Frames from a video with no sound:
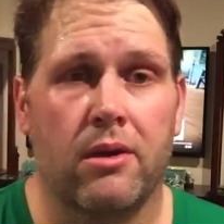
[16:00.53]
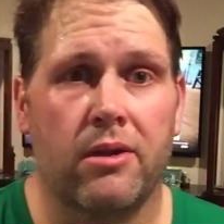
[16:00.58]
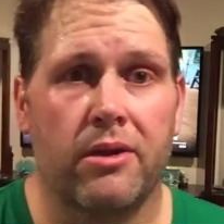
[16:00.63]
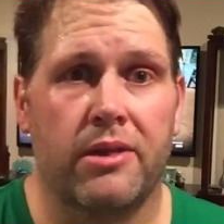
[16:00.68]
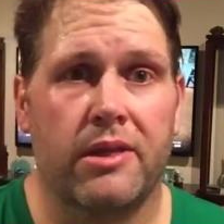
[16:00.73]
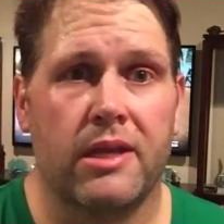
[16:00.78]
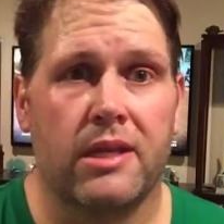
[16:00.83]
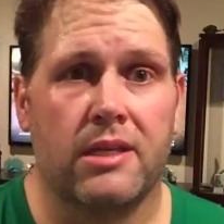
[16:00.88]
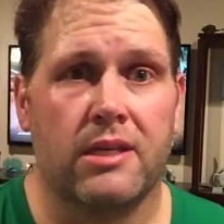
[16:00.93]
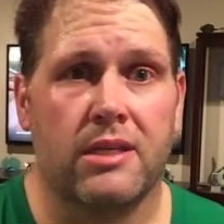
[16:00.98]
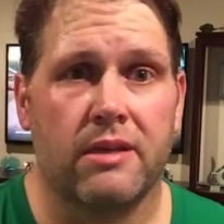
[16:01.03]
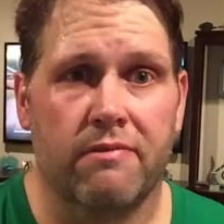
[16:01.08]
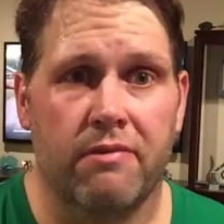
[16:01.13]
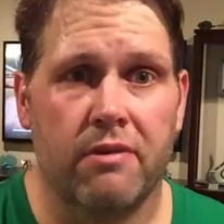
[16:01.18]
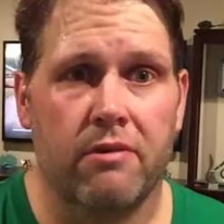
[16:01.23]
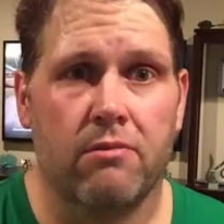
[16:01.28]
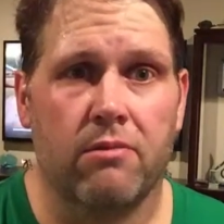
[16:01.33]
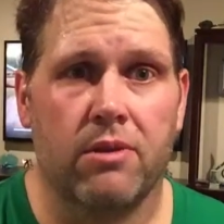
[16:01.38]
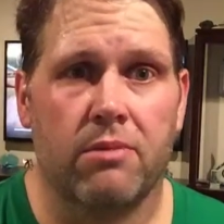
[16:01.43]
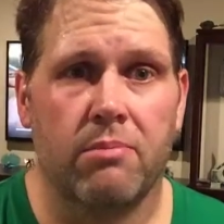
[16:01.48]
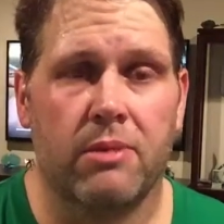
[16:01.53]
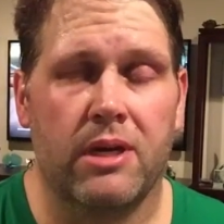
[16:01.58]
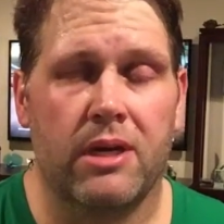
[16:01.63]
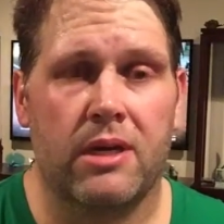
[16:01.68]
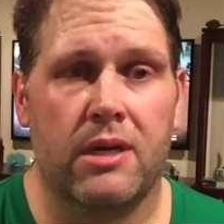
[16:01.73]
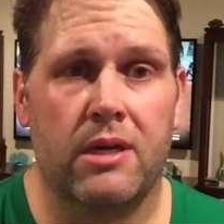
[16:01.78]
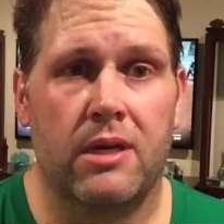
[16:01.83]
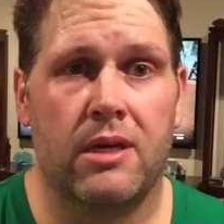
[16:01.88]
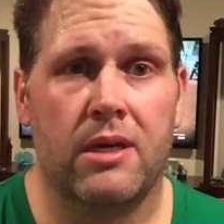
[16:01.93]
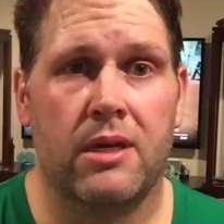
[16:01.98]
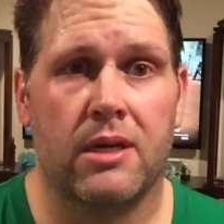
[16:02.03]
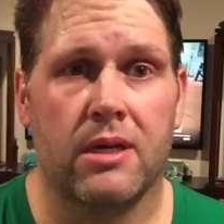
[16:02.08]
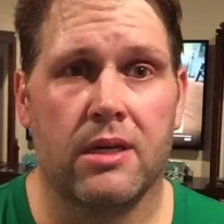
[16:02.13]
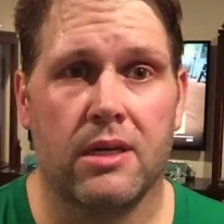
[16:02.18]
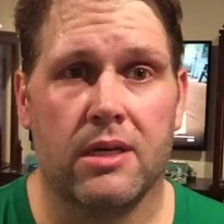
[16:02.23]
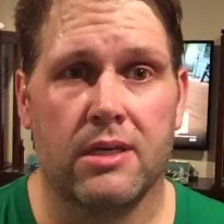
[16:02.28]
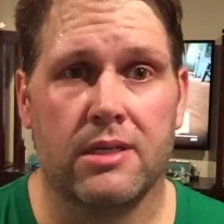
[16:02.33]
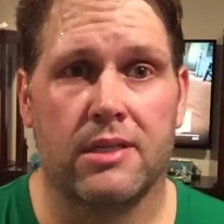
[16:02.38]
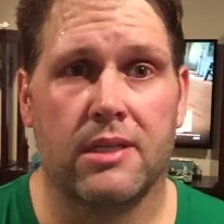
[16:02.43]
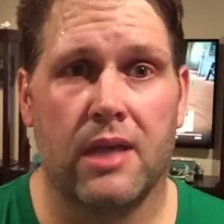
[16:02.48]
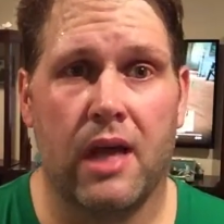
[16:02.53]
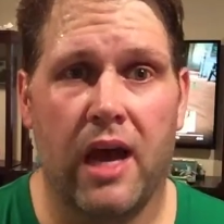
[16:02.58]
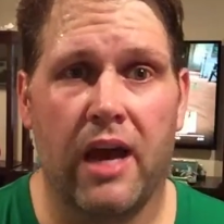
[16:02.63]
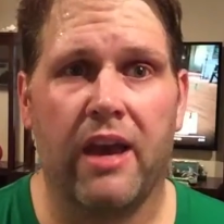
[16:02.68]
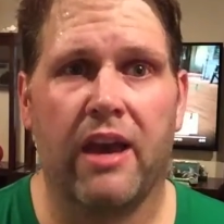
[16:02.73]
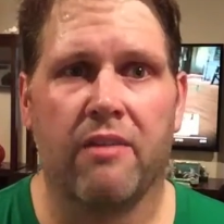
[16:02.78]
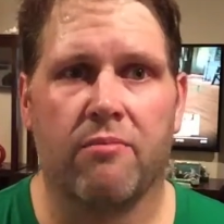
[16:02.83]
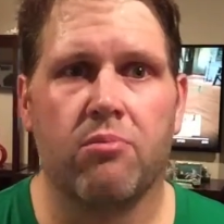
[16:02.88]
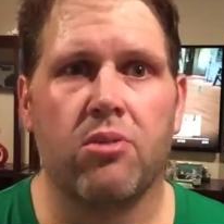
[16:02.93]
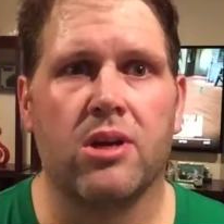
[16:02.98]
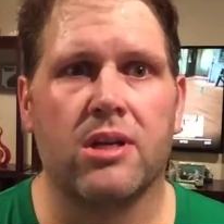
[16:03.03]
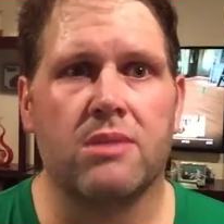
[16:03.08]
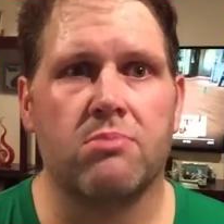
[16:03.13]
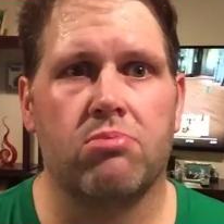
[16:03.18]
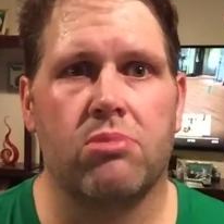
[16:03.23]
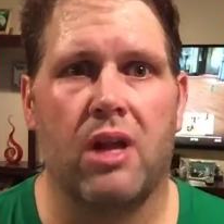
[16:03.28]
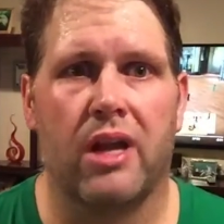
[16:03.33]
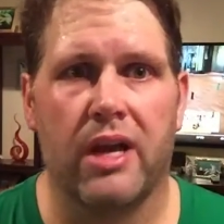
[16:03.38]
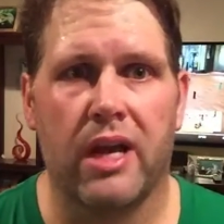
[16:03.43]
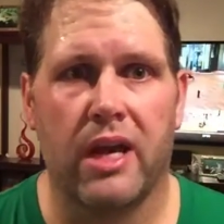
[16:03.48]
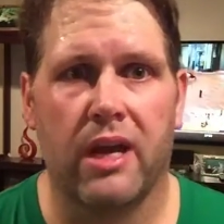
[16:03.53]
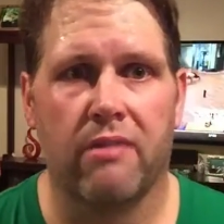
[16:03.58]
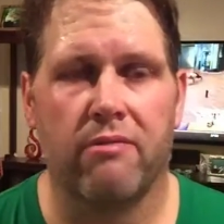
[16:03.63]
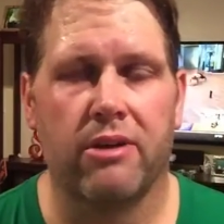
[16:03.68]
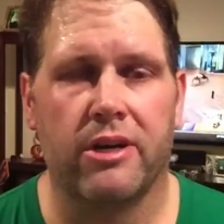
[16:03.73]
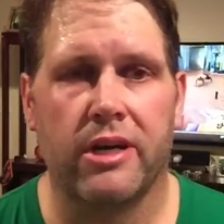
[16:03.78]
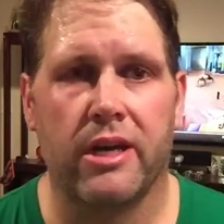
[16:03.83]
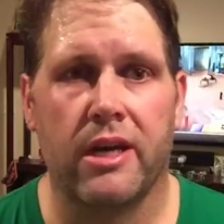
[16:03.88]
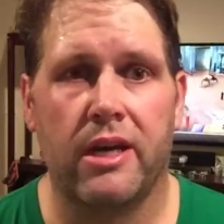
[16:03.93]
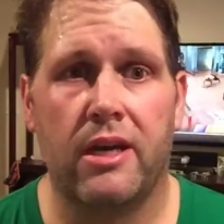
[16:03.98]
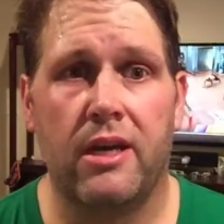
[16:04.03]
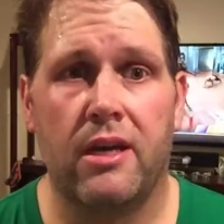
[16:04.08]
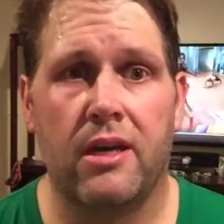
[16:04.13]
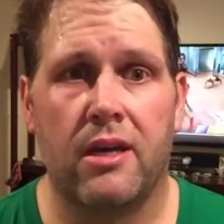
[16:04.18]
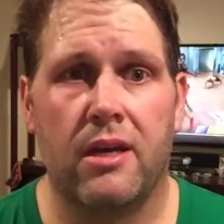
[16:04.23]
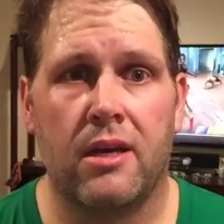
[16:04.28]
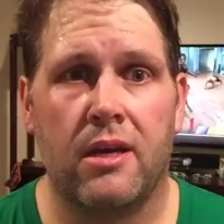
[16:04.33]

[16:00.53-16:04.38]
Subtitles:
only thing different with me is I have press play every day,